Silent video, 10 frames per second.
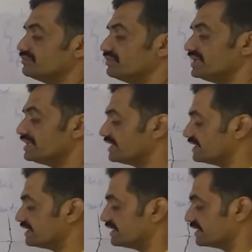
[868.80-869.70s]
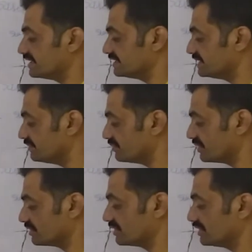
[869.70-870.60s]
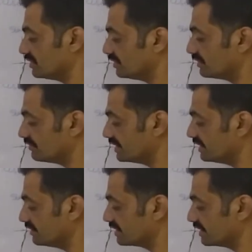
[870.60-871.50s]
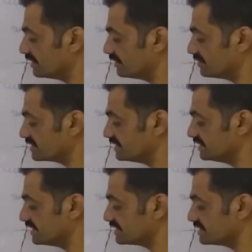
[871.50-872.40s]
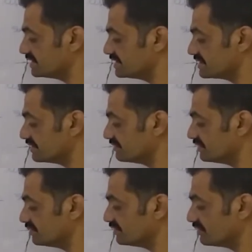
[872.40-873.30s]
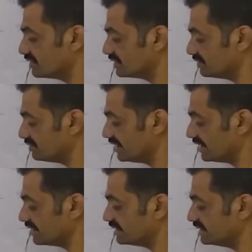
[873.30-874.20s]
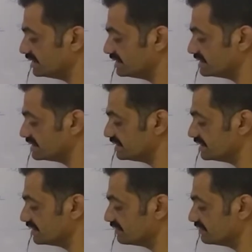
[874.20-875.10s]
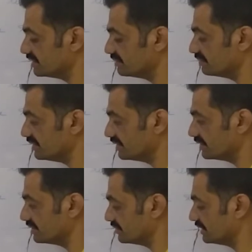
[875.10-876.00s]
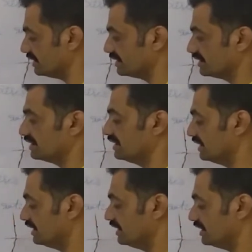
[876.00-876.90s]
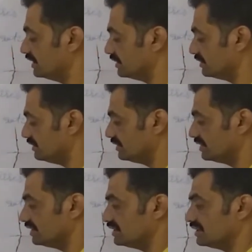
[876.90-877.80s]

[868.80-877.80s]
we get reciprocal, or we can represent it as the density of the water by density of the mercury into